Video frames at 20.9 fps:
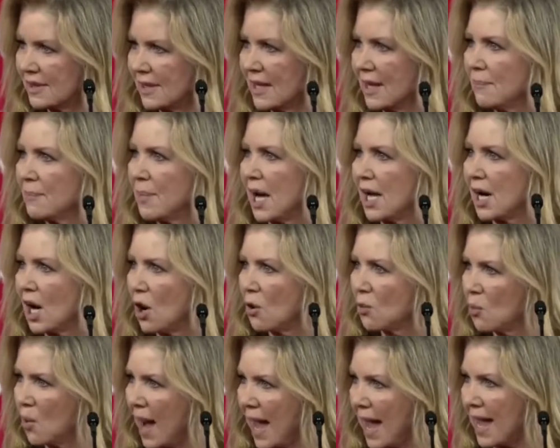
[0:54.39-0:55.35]
but
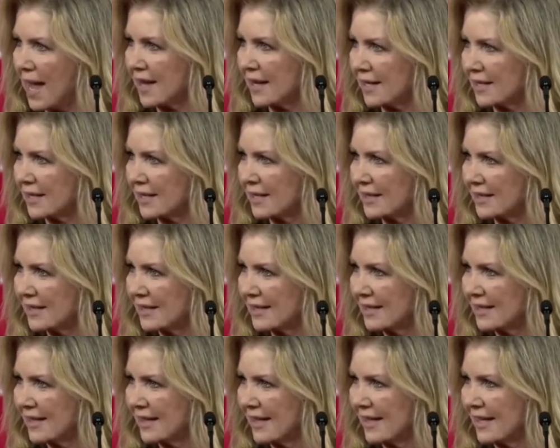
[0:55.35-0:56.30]
awake
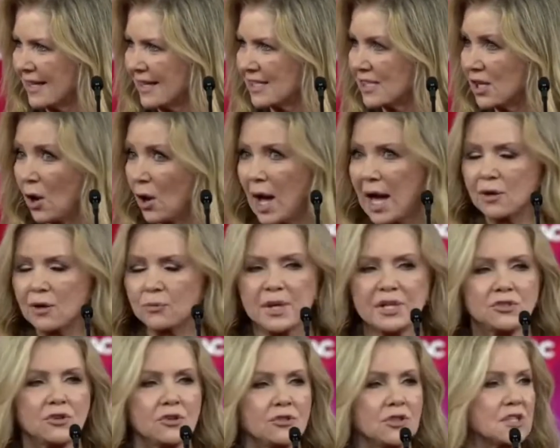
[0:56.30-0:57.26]
so, how do we
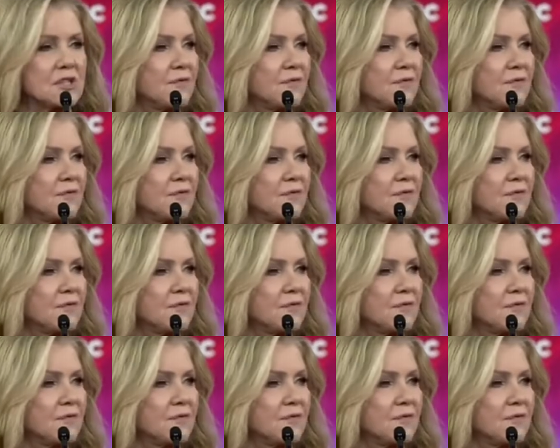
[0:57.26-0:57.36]
do this?